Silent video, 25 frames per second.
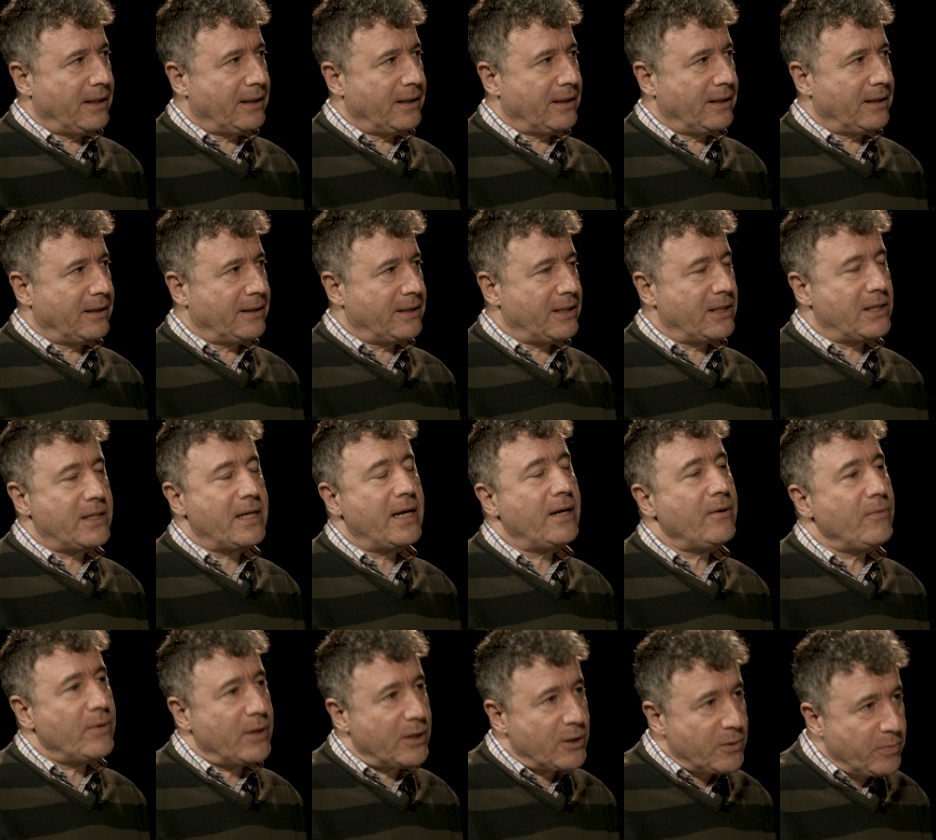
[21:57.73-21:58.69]
uh,
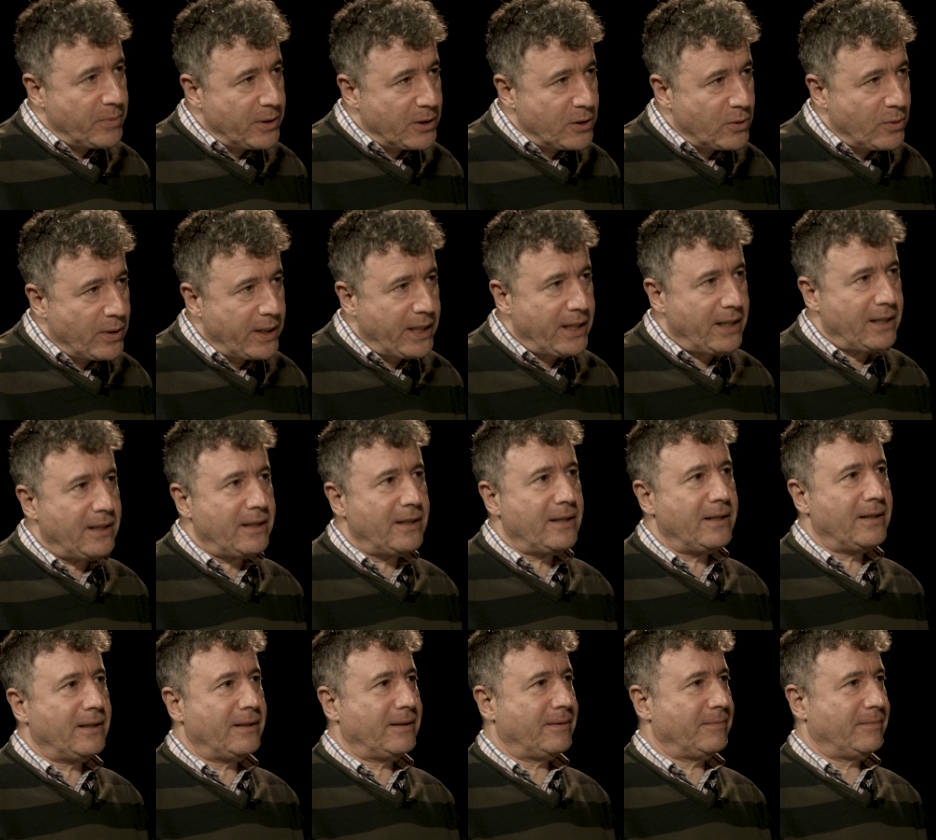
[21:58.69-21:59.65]
distinguish
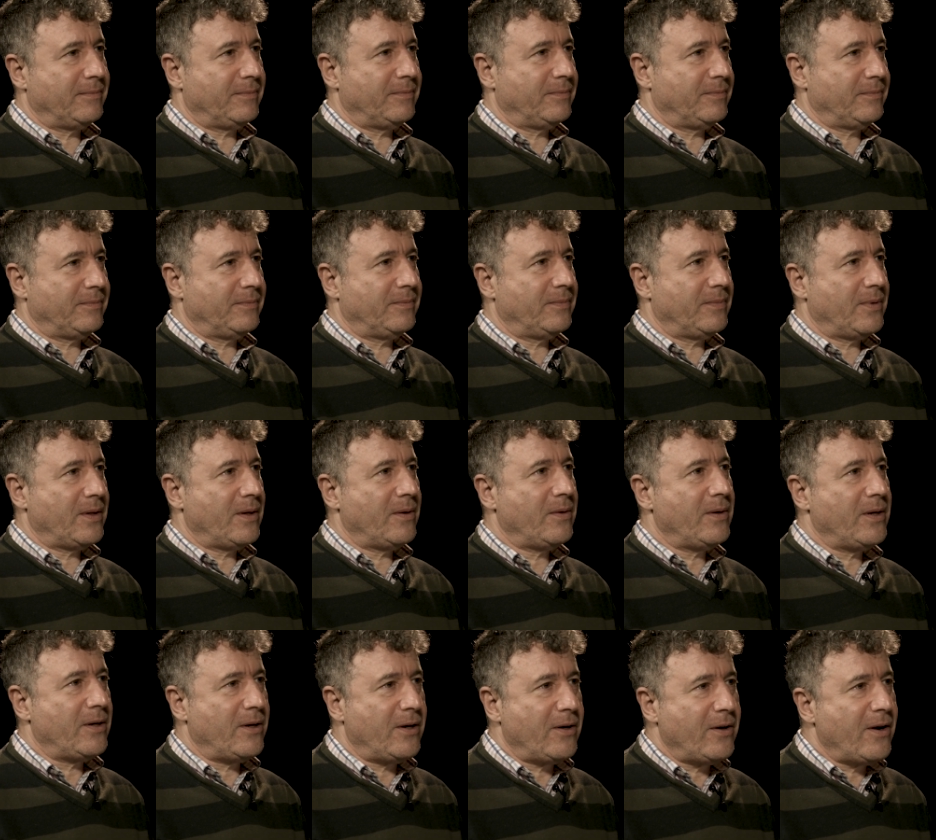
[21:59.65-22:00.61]
between,
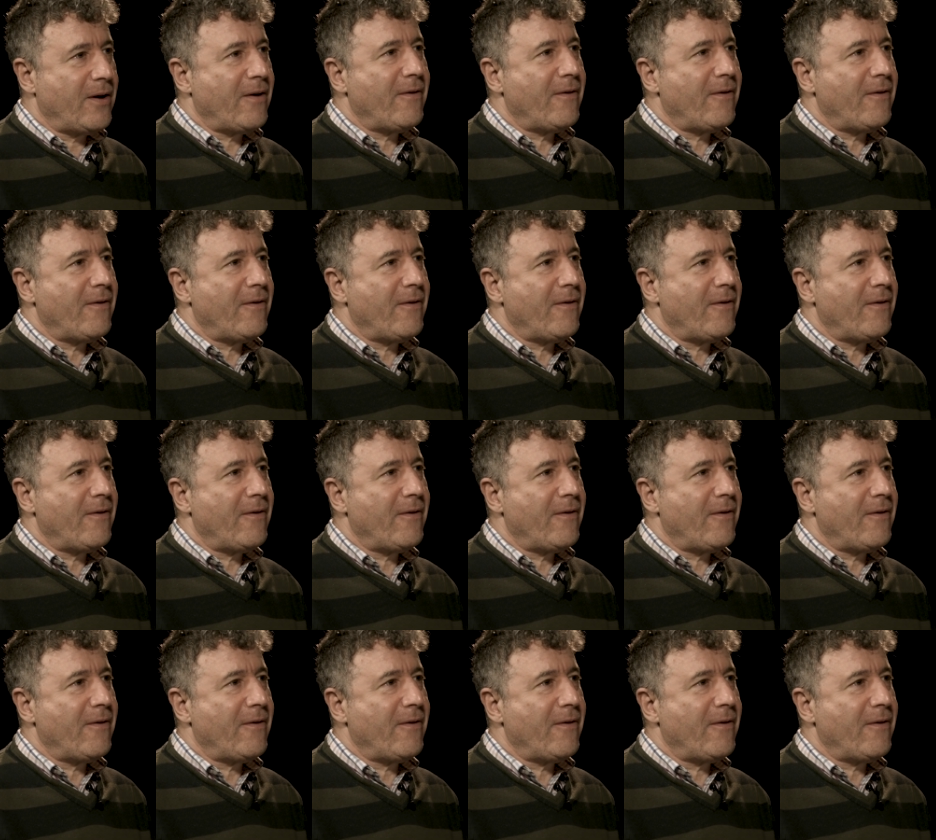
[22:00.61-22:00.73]
you know,